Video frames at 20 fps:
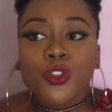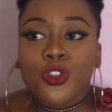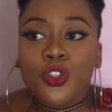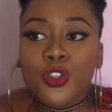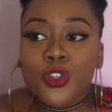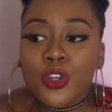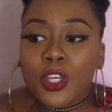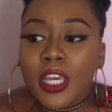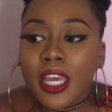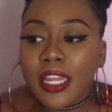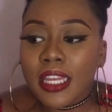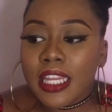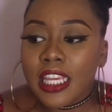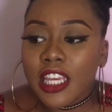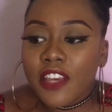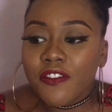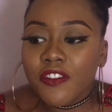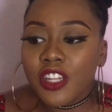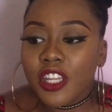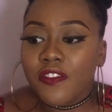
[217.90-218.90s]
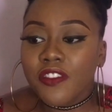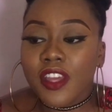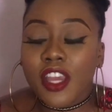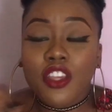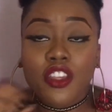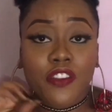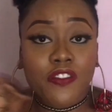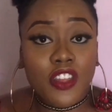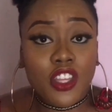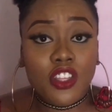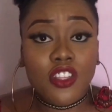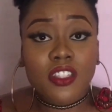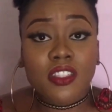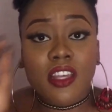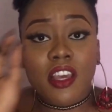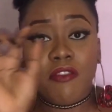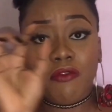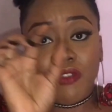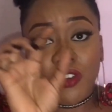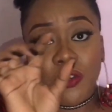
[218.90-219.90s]
you can even, if they use
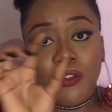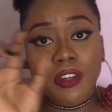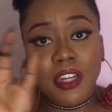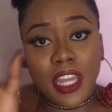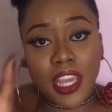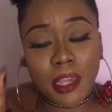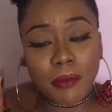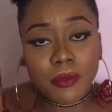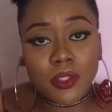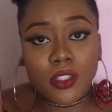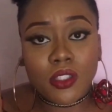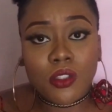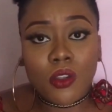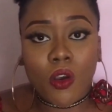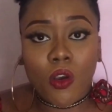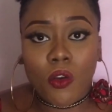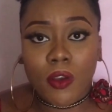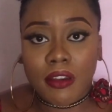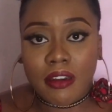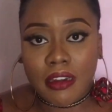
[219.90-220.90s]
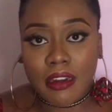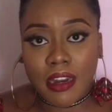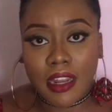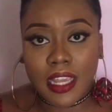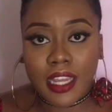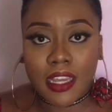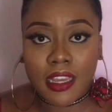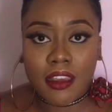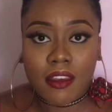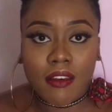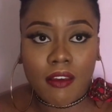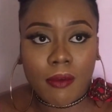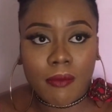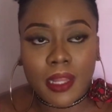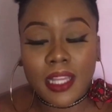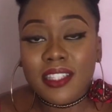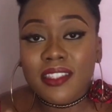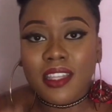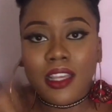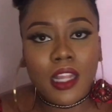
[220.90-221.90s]
their real names on
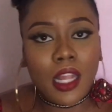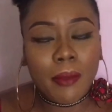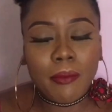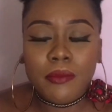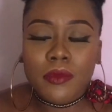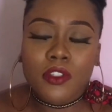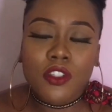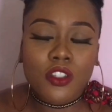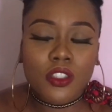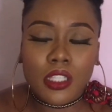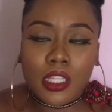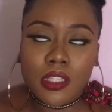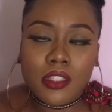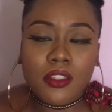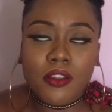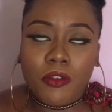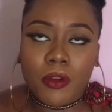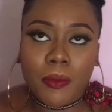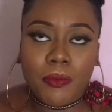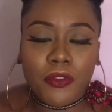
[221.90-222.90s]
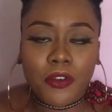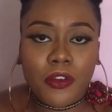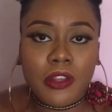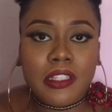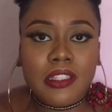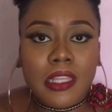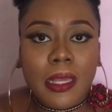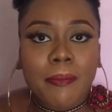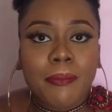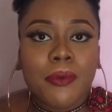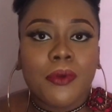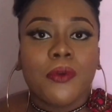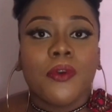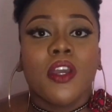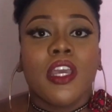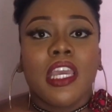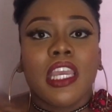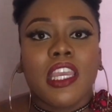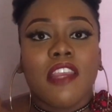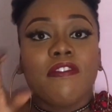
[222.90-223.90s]
let's say, let me use Instagram for example.
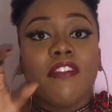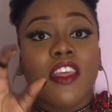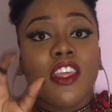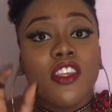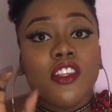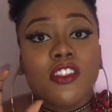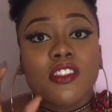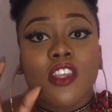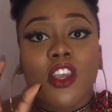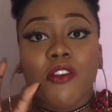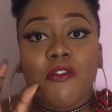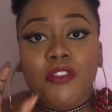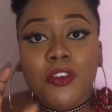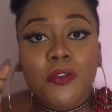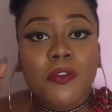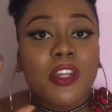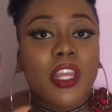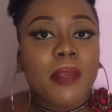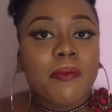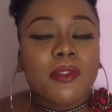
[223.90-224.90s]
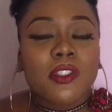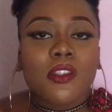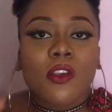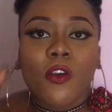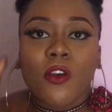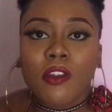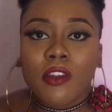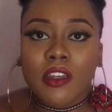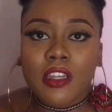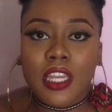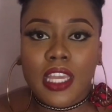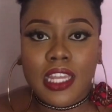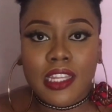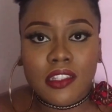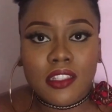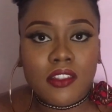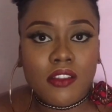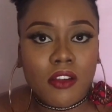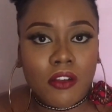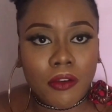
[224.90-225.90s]
If they use their real names on
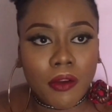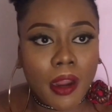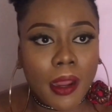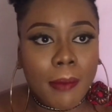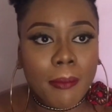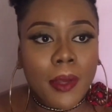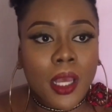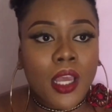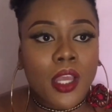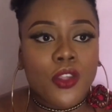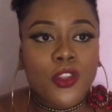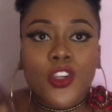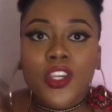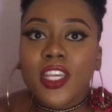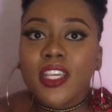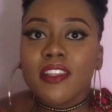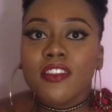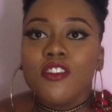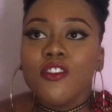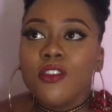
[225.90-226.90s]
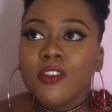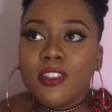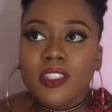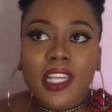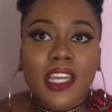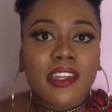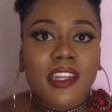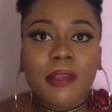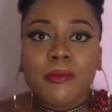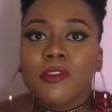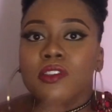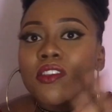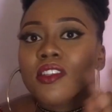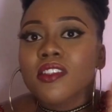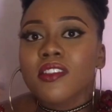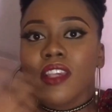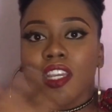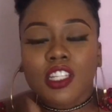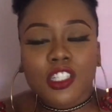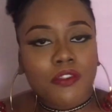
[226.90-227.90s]
Instagram, you can use their names to
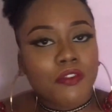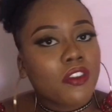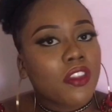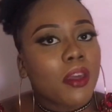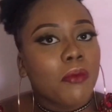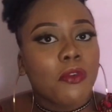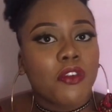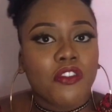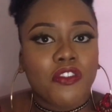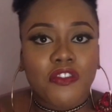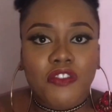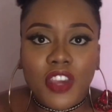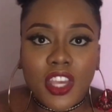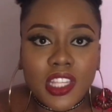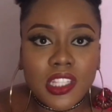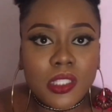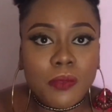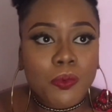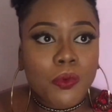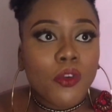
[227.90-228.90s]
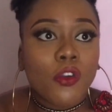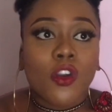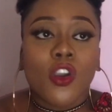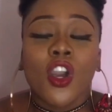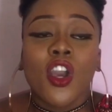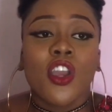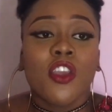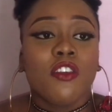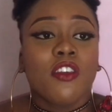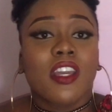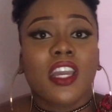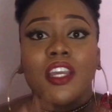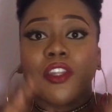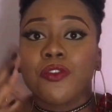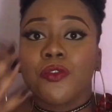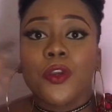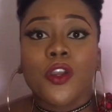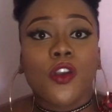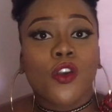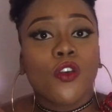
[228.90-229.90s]
search for them on Facebook. You can
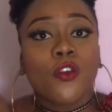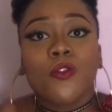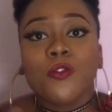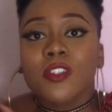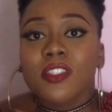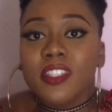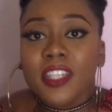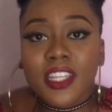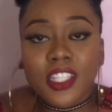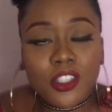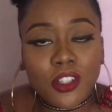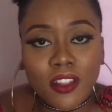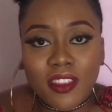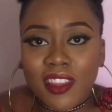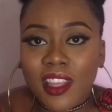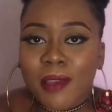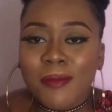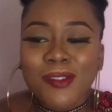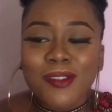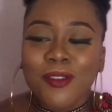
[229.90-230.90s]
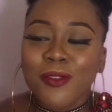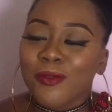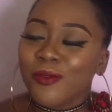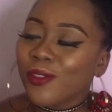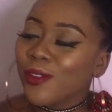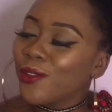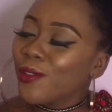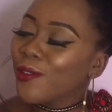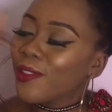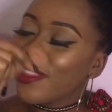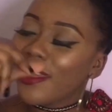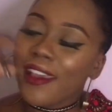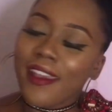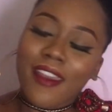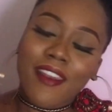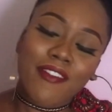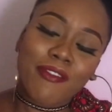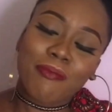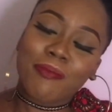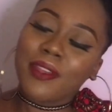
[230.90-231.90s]
do a Google search and then, you know, run all that
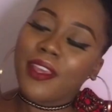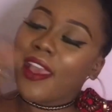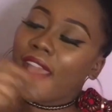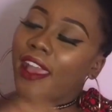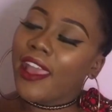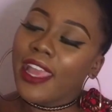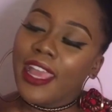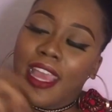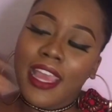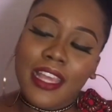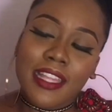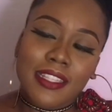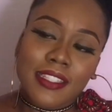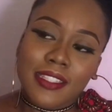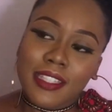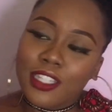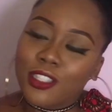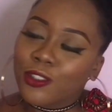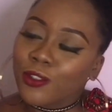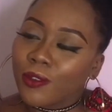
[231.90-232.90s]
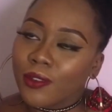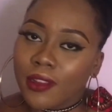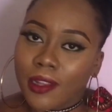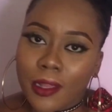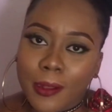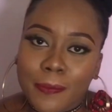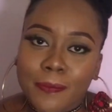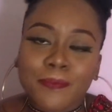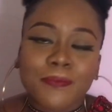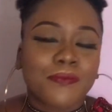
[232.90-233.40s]
FBI search on them.